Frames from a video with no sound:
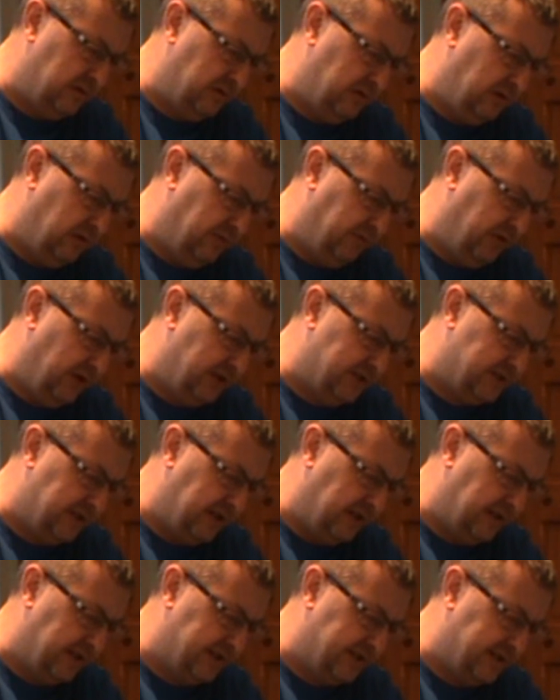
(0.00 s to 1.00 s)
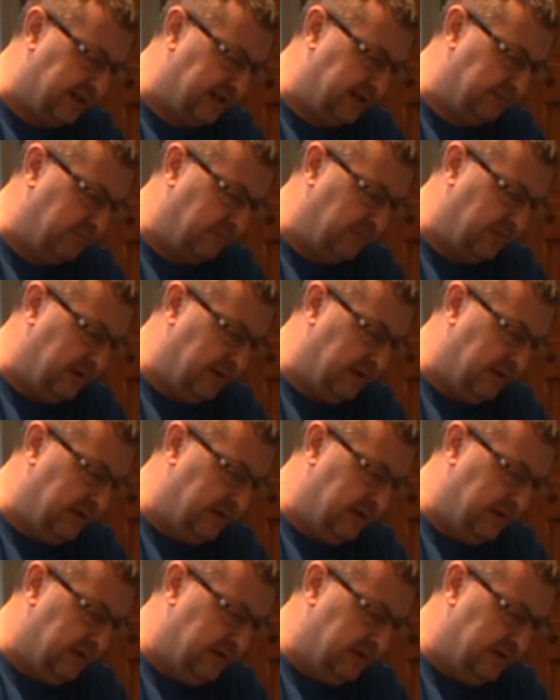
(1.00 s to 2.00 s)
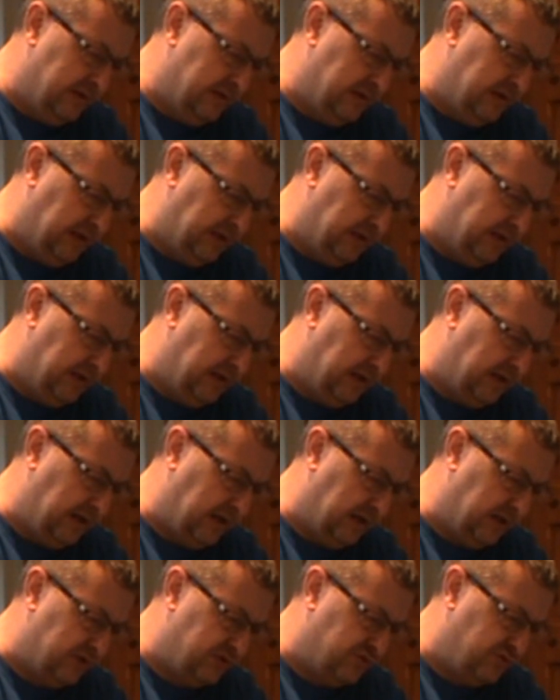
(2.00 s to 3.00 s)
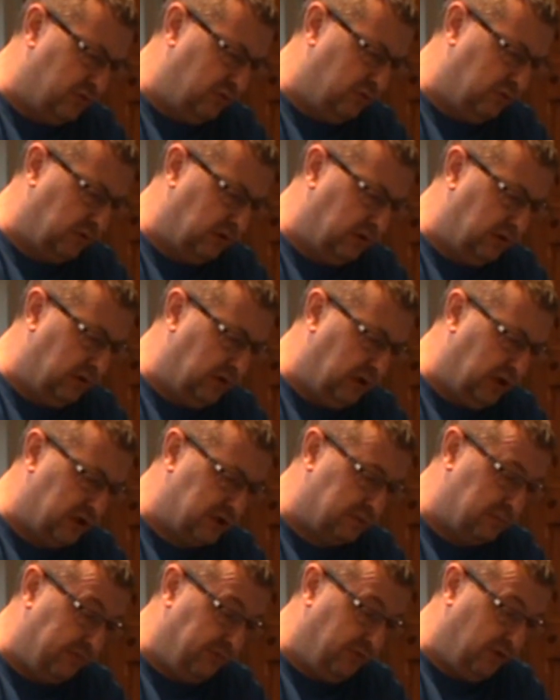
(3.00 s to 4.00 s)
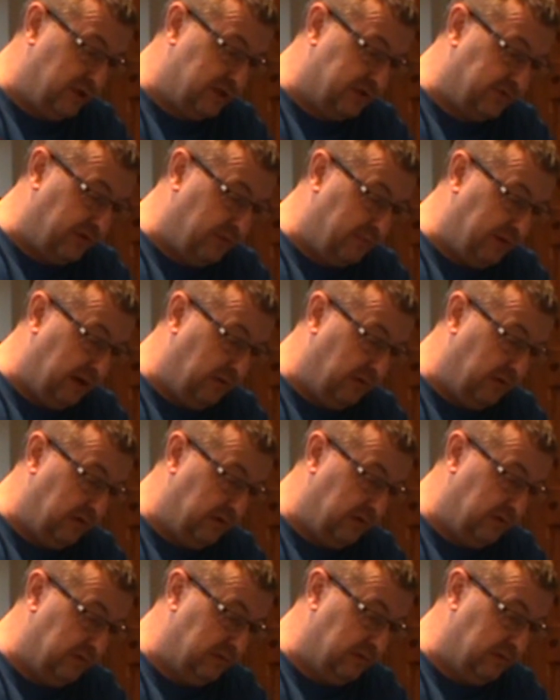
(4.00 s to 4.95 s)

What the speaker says: university at the time, and I kind of struggled. I lost my voice for about,